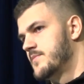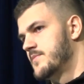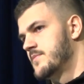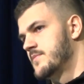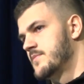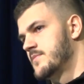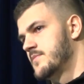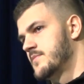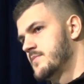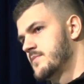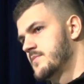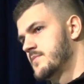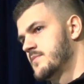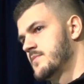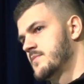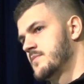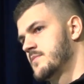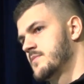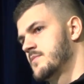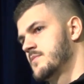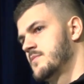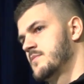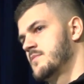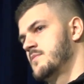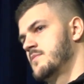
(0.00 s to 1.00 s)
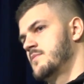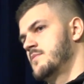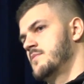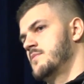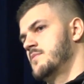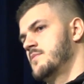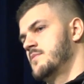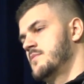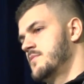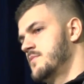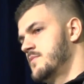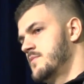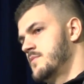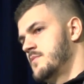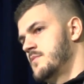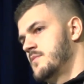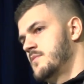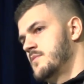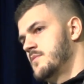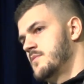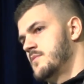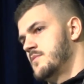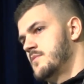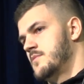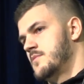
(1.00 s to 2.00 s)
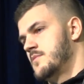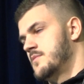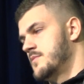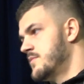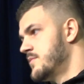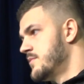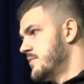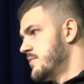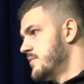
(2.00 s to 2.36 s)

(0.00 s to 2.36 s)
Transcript: What was it like, what was it like stepping on